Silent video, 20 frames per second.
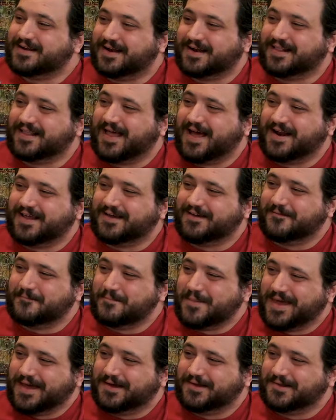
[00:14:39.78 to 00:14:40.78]
Not a lot
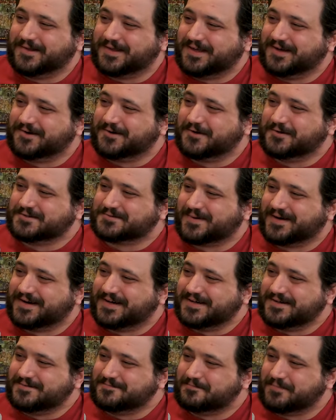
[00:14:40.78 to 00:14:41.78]
of male heroes
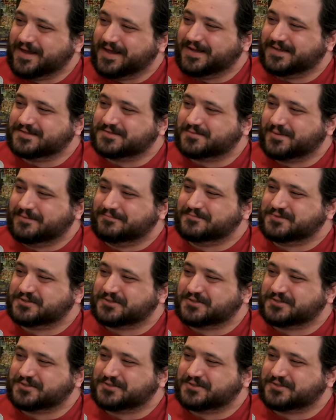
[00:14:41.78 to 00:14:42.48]
wearing pink swim